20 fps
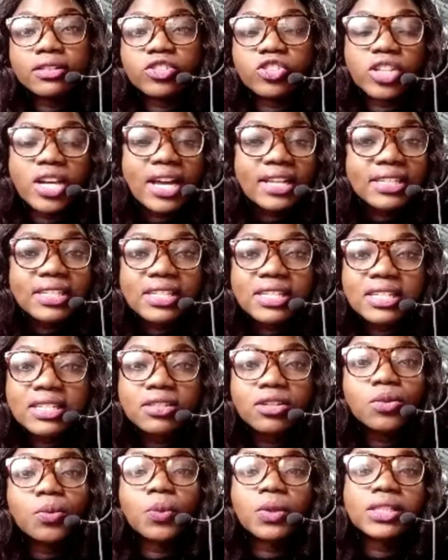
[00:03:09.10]

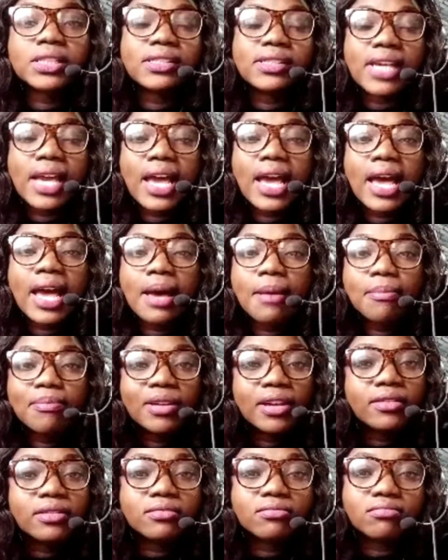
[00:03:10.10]
chatting on WhatsApp,
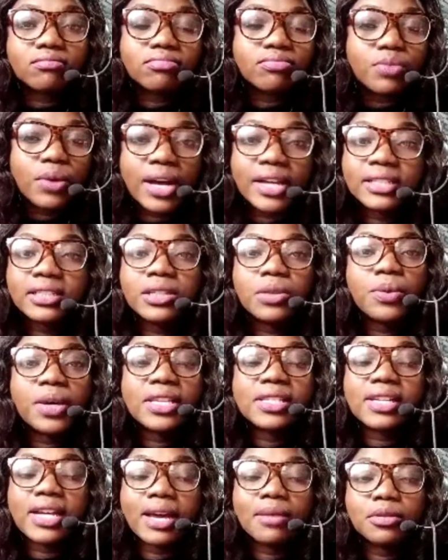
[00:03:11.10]
while in
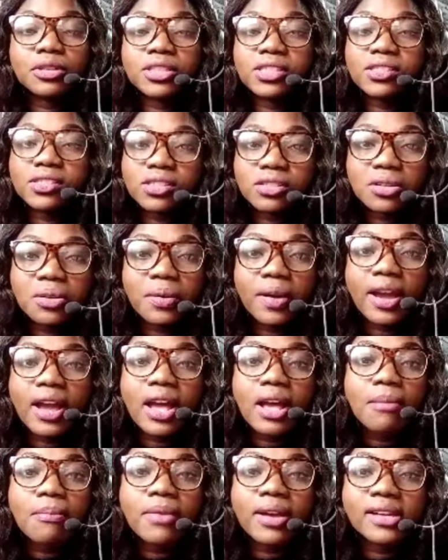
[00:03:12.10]
wait time on
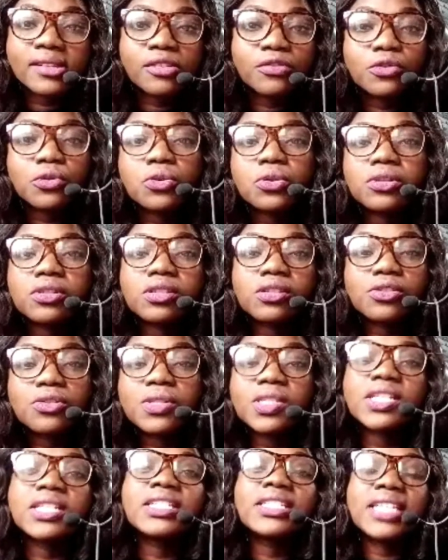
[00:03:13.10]
Instagram, and of course
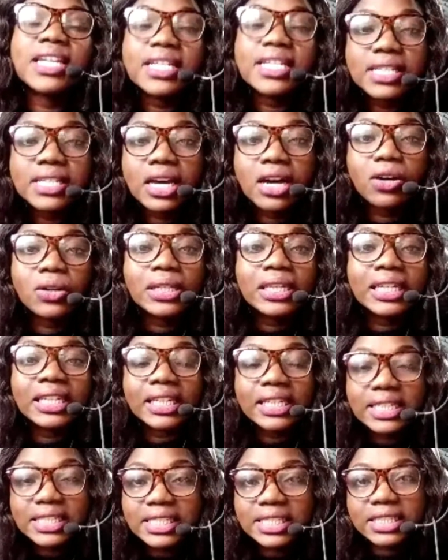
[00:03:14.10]
using data on
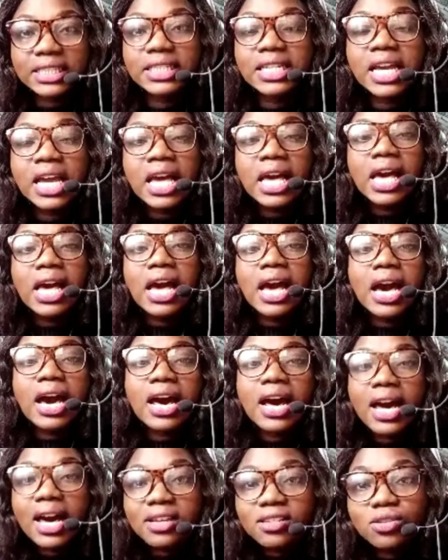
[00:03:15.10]
LinkedIn,
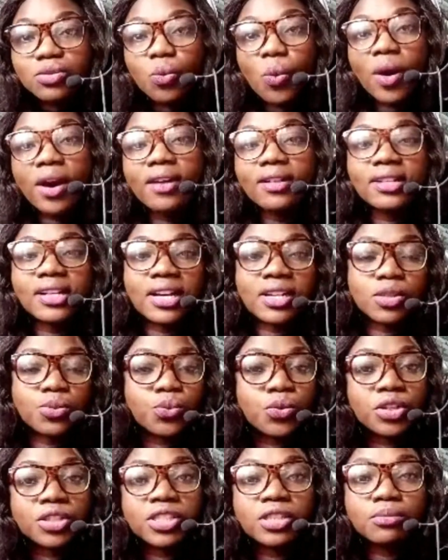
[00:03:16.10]
as well as
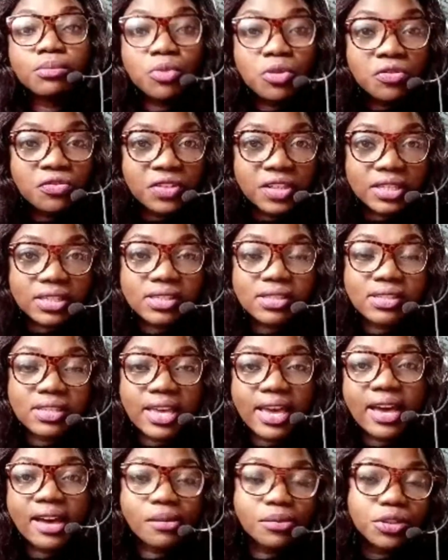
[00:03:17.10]
watching movies.
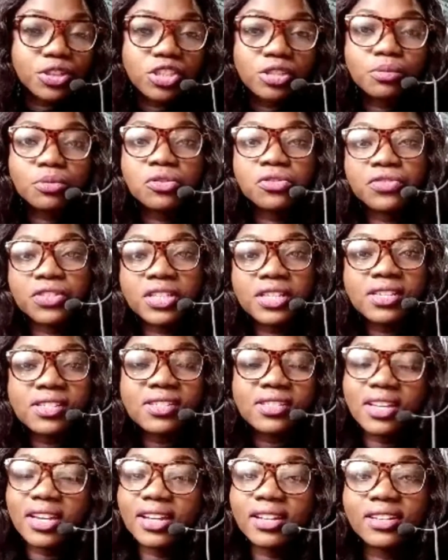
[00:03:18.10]
Yeah, watching
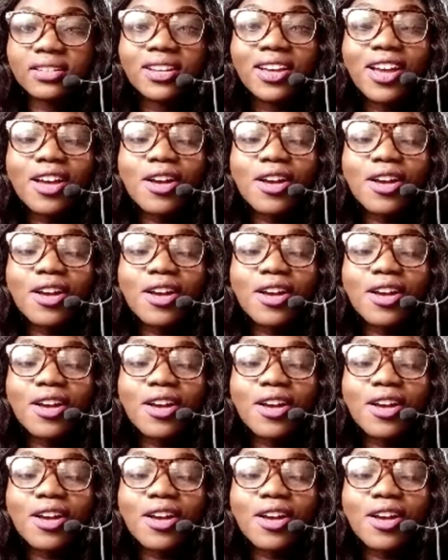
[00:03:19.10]
movies and